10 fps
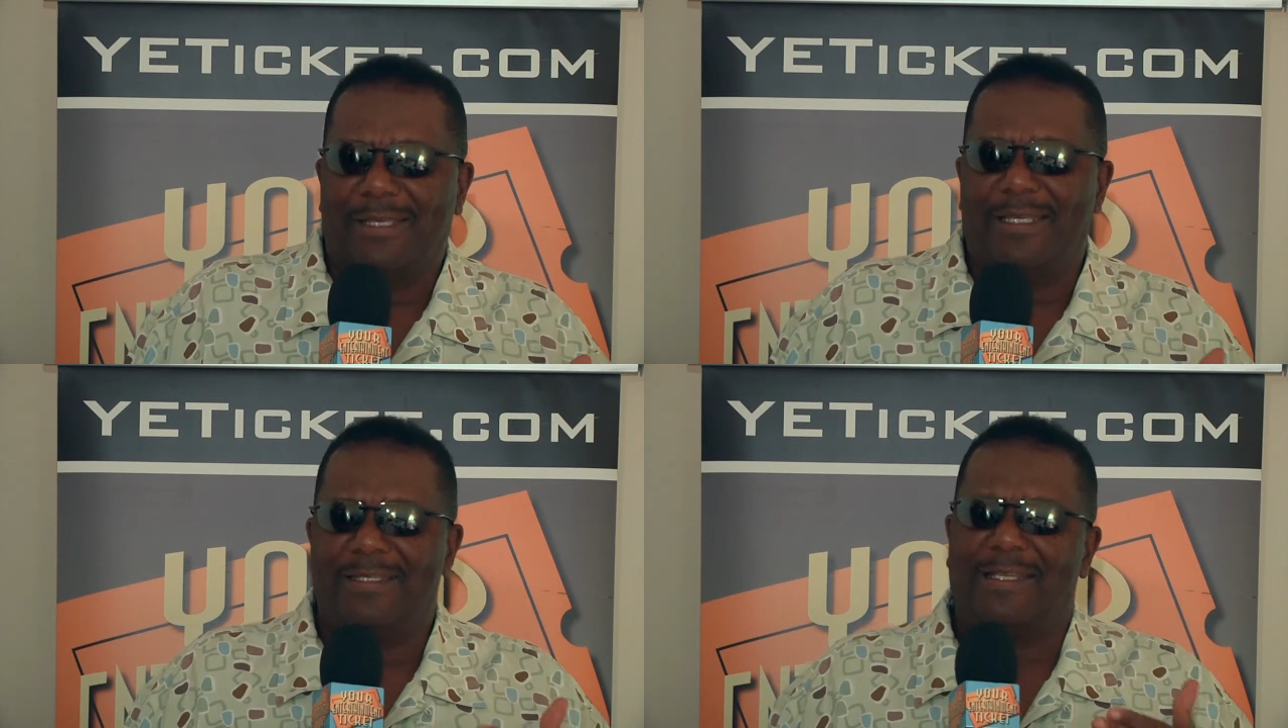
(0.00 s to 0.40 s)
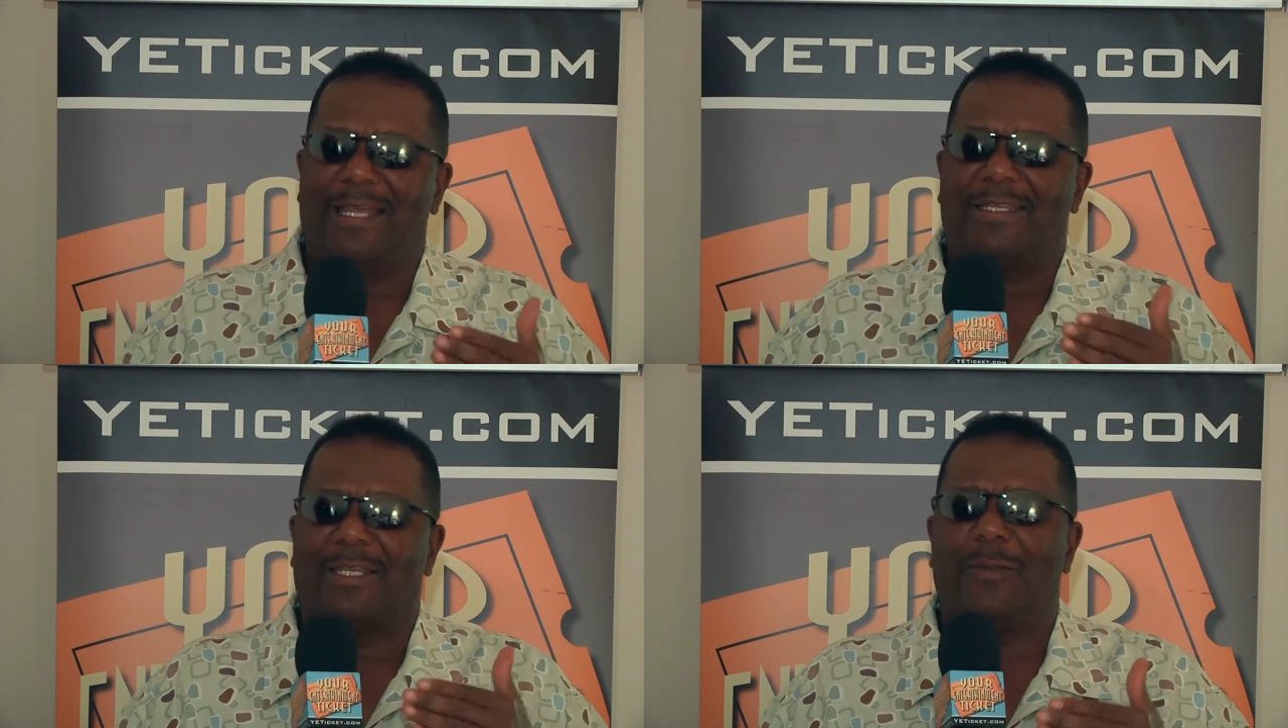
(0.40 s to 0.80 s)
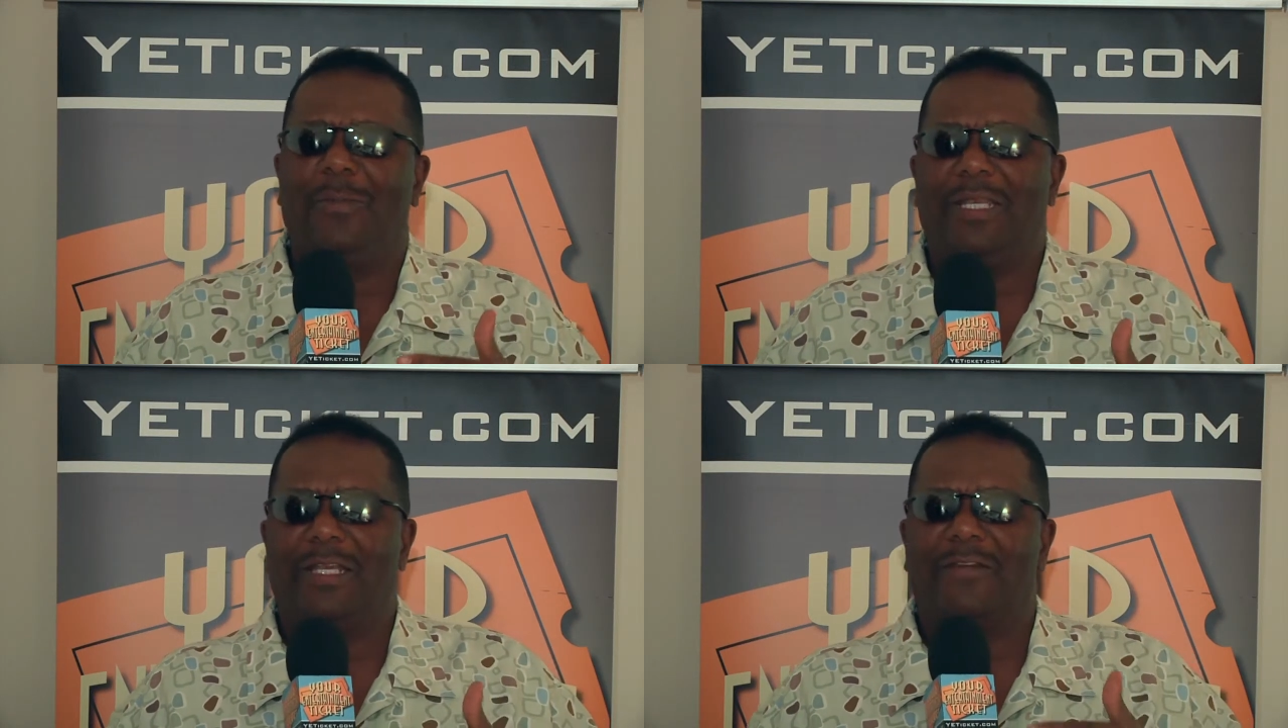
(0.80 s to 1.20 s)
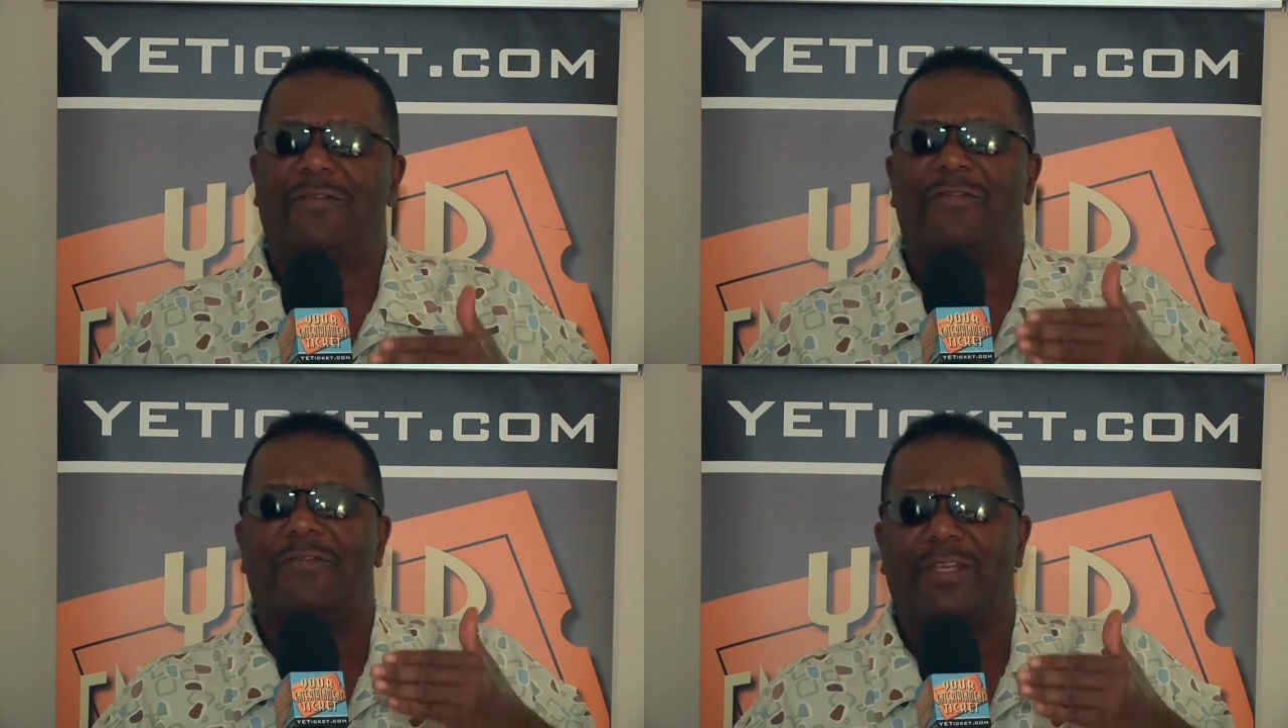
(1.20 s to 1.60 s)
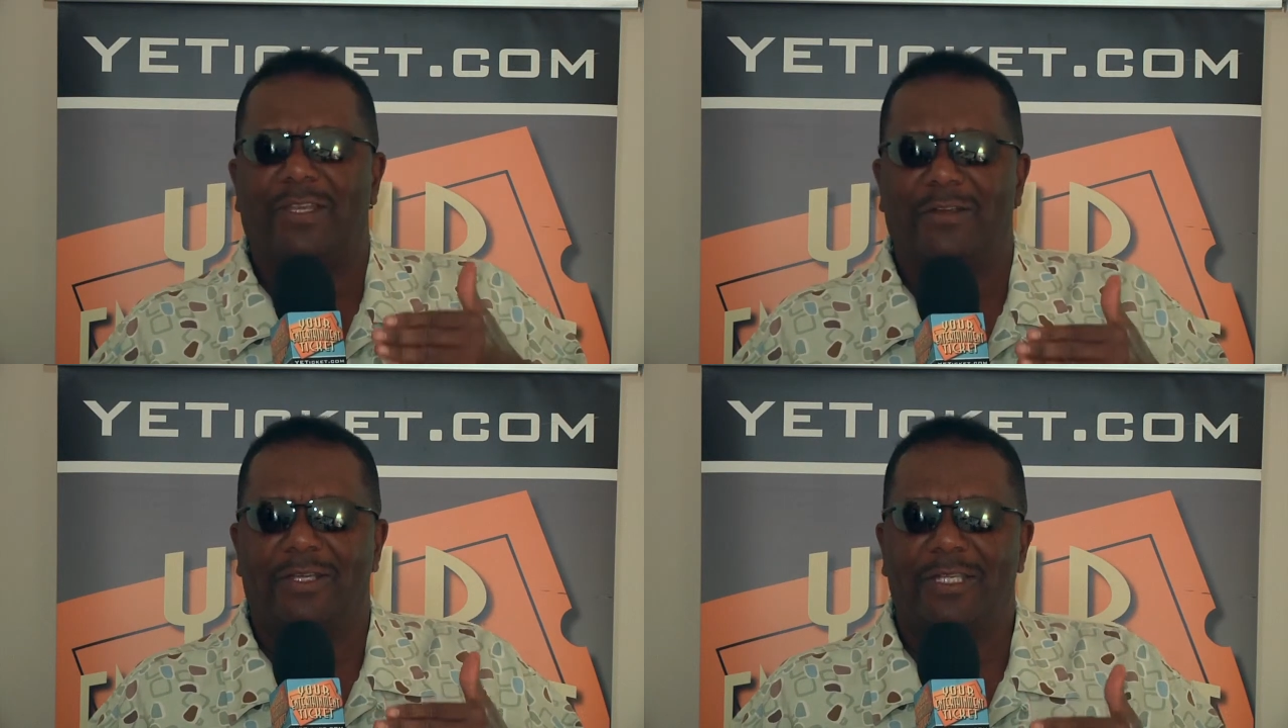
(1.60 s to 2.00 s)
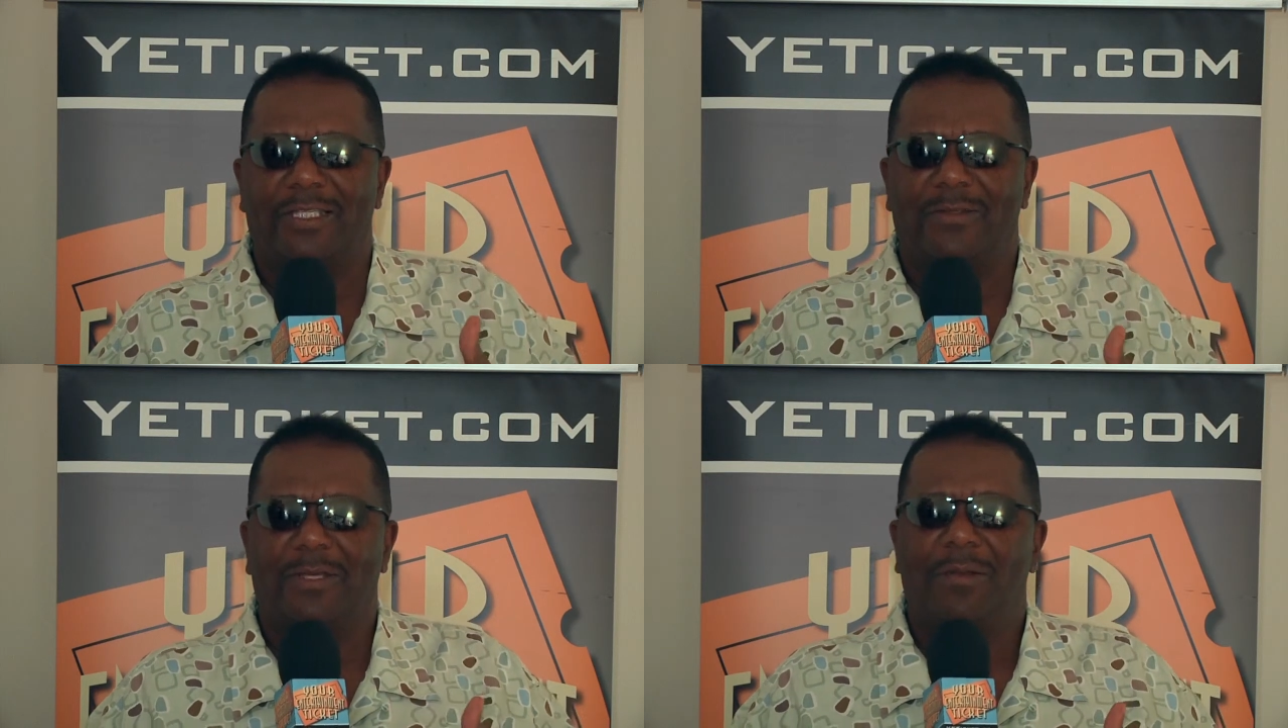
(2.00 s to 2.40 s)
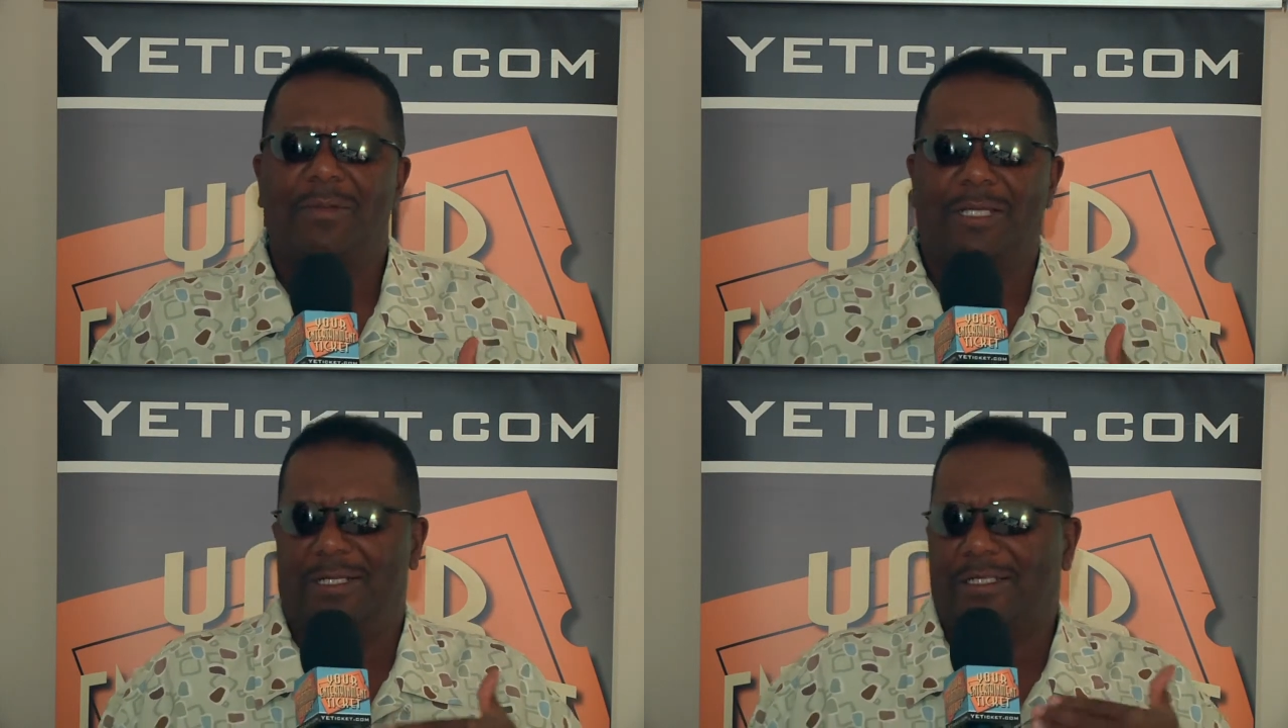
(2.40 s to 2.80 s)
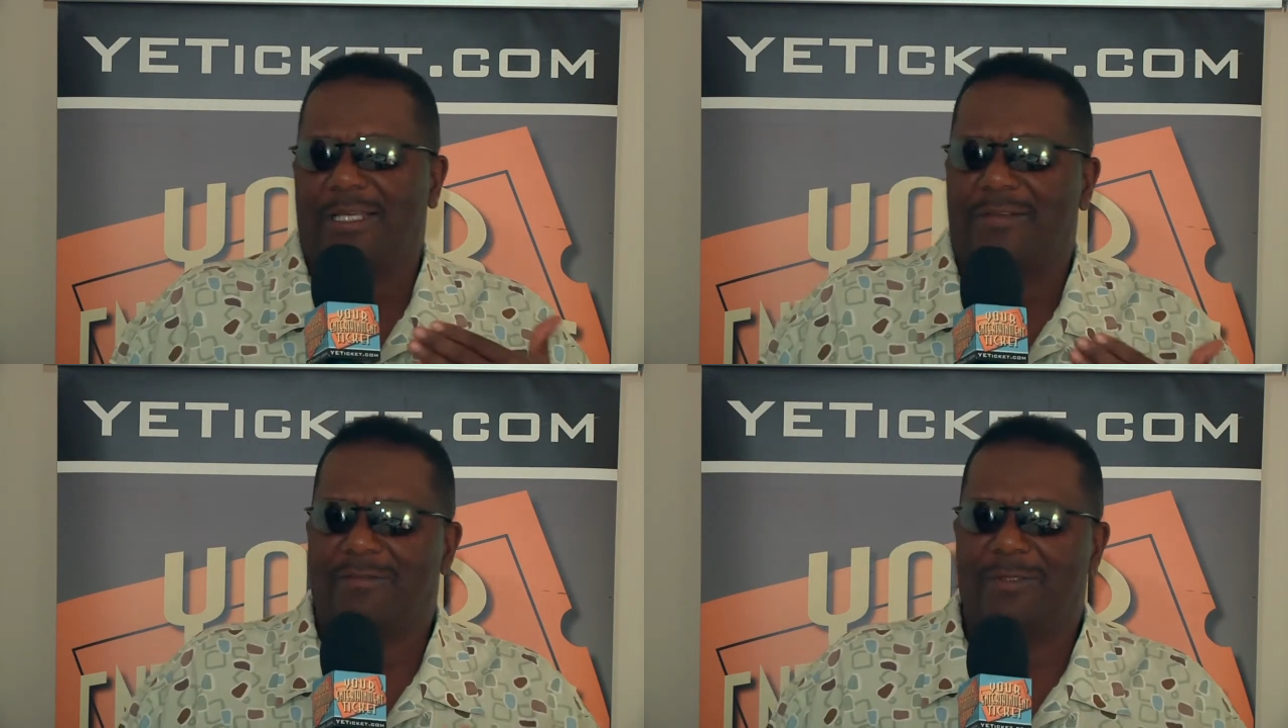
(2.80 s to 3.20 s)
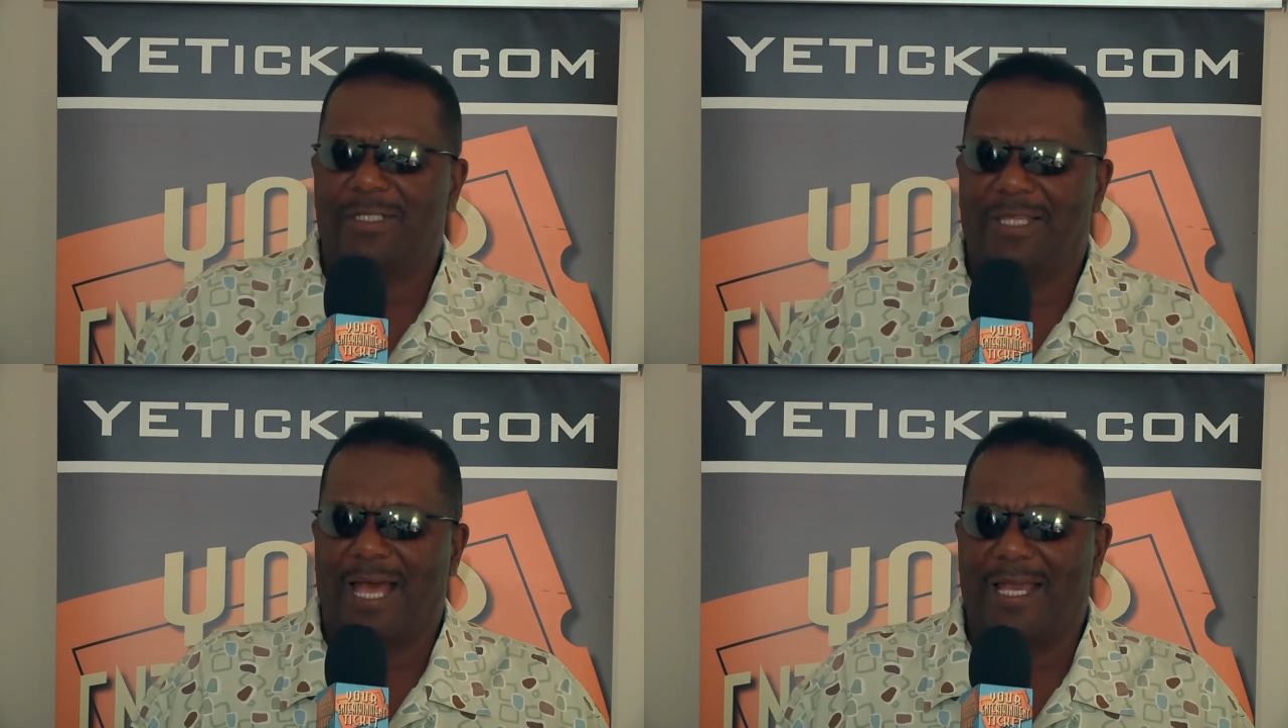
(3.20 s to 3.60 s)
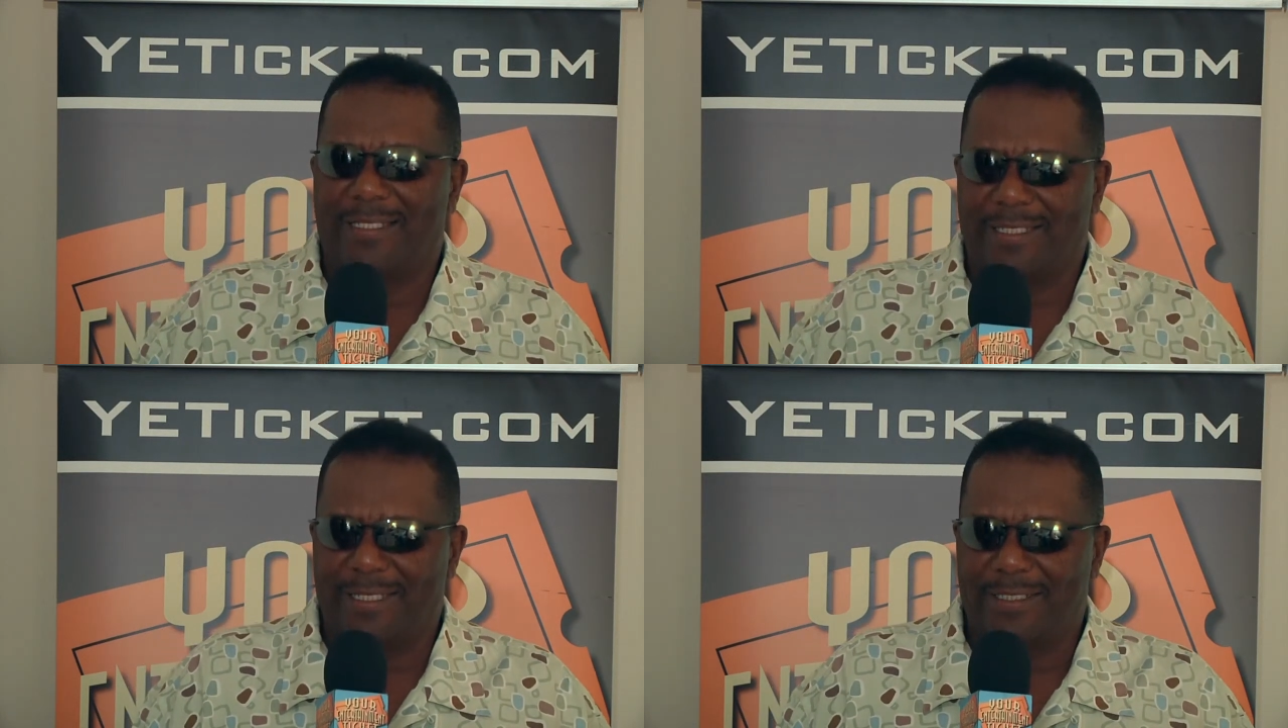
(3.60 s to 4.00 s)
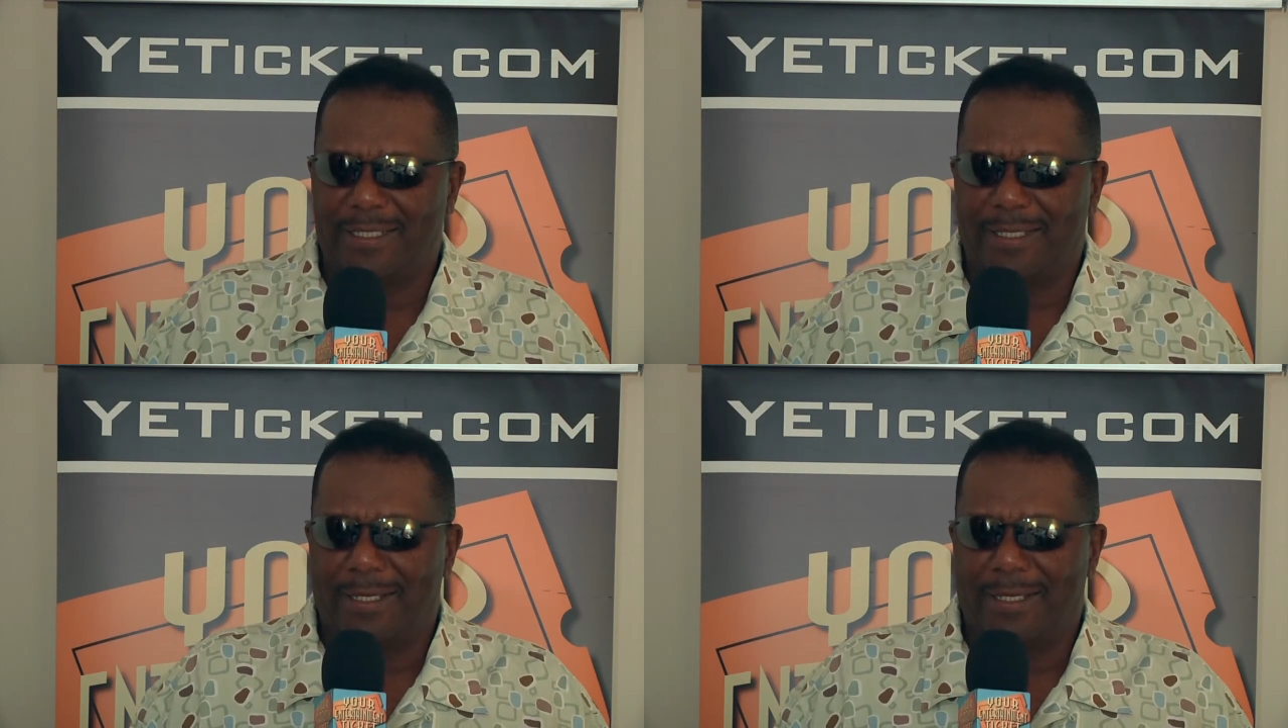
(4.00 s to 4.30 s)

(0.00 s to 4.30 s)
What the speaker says: He's not the comedic figure in this, but he does have some good lines in this.